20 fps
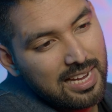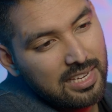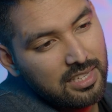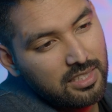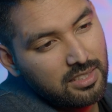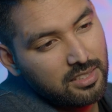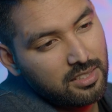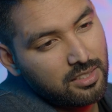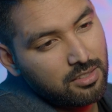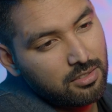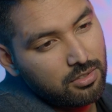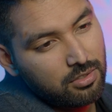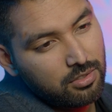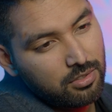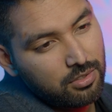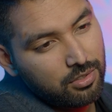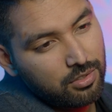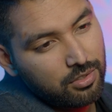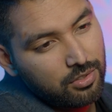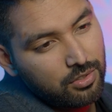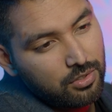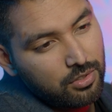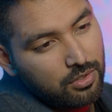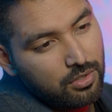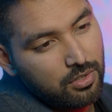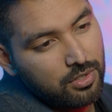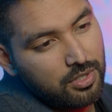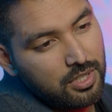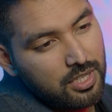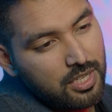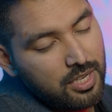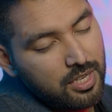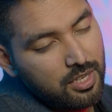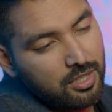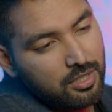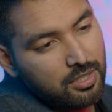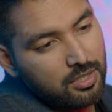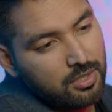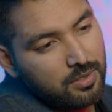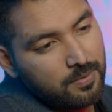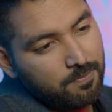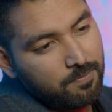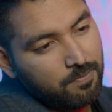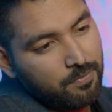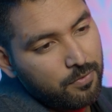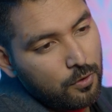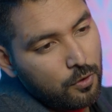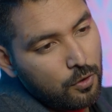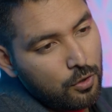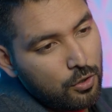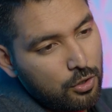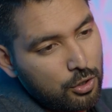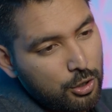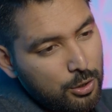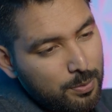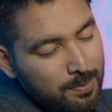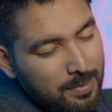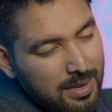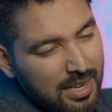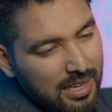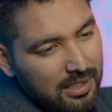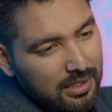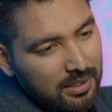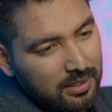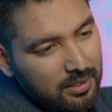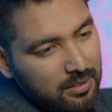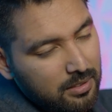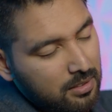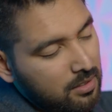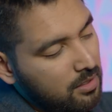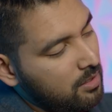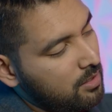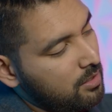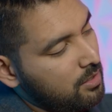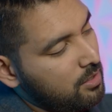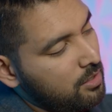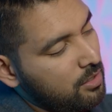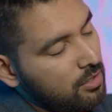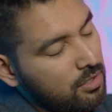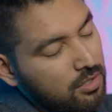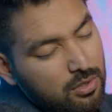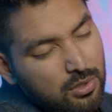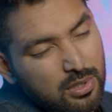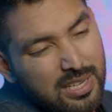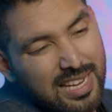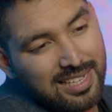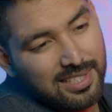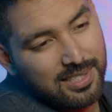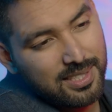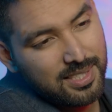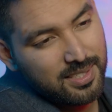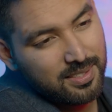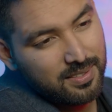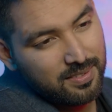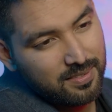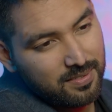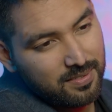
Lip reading: eyes, your ears, your smell, your taste.